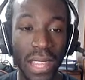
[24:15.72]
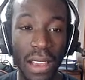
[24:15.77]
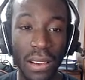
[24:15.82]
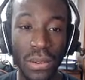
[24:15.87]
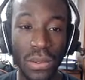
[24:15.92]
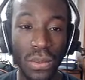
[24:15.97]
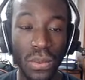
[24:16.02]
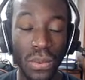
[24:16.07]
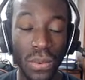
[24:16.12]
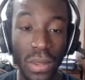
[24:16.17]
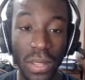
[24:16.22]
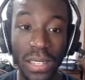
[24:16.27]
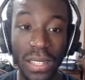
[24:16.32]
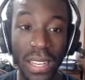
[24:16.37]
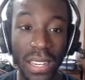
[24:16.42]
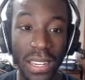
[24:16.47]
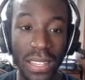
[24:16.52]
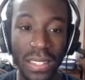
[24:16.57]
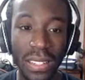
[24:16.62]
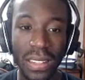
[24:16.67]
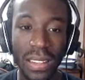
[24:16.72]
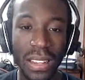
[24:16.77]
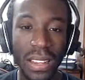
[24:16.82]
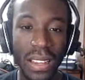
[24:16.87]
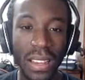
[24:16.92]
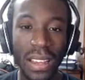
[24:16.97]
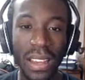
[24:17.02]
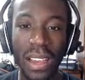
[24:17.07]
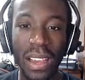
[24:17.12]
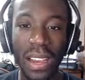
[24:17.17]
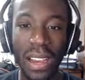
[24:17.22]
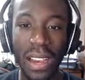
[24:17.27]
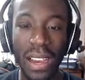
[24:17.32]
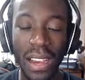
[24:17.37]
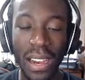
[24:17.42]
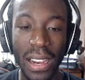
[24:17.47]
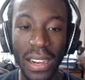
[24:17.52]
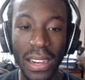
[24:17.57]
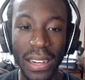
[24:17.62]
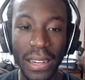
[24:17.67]
was really decent.
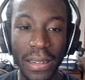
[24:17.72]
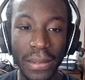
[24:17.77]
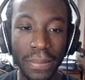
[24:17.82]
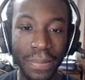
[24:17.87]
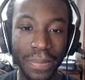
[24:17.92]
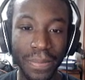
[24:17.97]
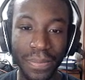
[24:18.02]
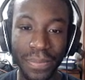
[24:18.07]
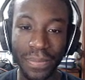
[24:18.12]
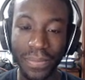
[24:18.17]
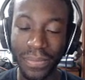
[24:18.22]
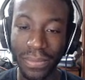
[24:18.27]
I